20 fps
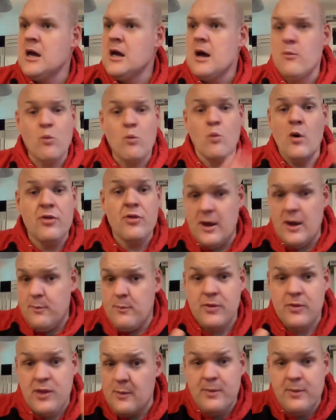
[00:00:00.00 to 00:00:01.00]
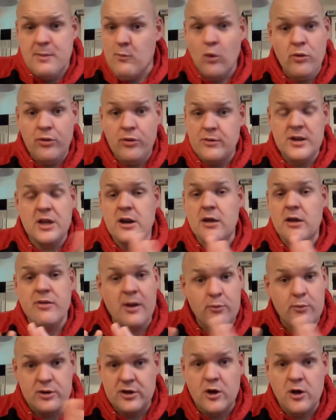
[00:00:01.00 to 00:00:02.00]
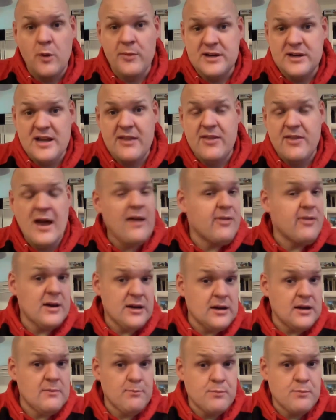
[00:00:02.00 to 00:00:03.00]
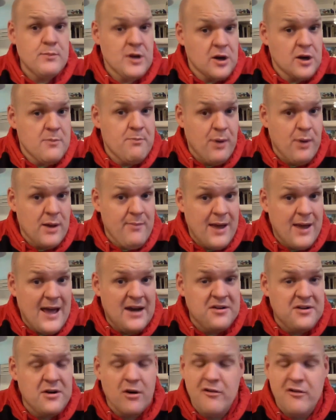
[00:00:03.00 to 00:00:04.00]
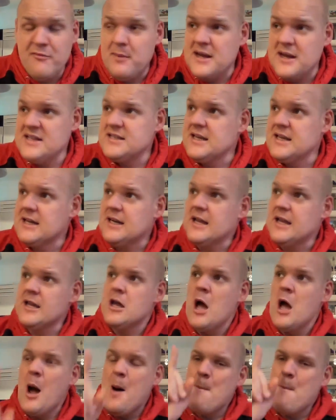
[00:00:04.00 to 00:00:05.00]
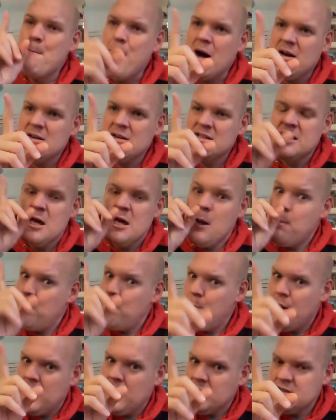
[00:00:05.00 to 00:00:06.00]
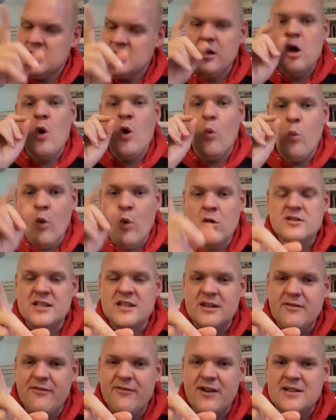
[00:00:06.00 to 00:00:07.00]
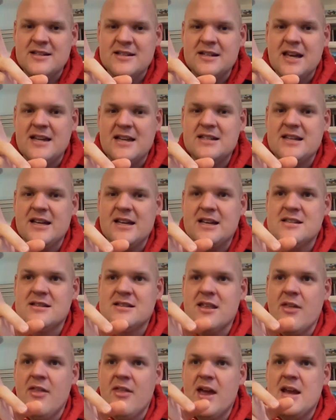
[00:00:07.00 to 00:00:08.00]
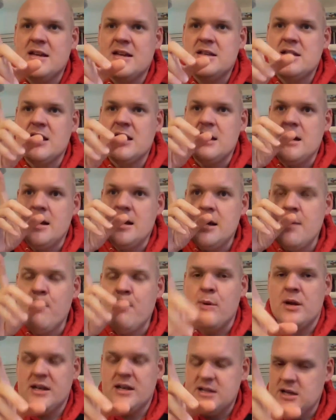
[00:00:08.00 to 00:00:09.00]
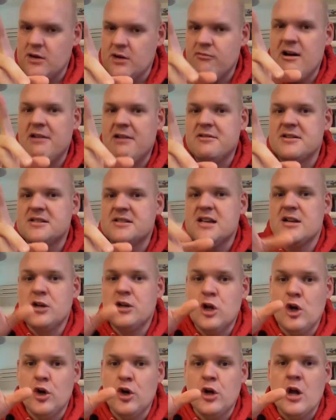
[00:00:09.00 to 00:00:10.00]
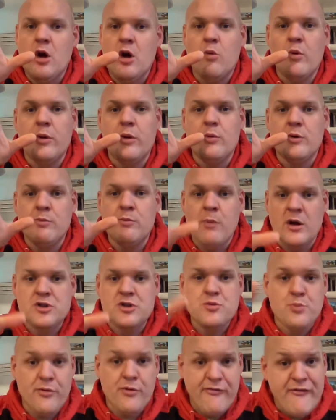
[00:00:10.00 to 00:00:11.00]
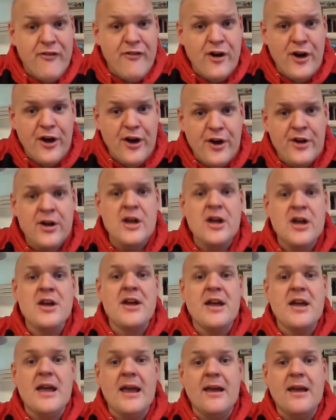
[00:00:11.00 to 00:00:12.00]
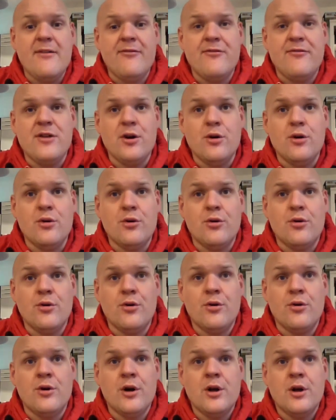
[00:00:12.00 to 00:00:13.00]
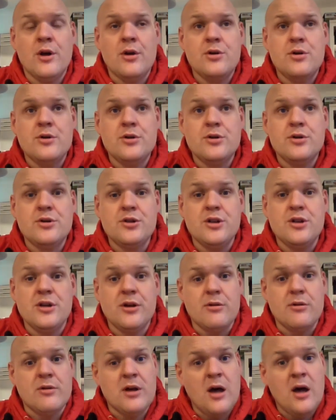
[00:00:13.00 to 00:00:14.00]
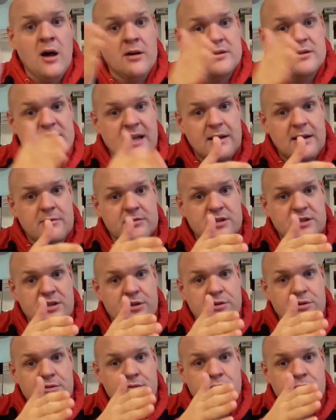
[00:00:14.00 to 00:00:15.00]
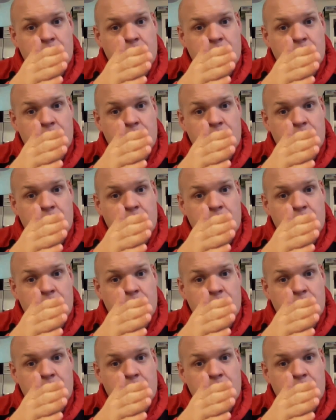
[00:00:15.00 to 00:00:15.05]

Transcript: there'll be more that, you know, they would accommodate that, and then, you know, bite my hand off basically. But what's fascinating is that they deliberately turned around and said, look, we would much prefer if you're, you know, cut down to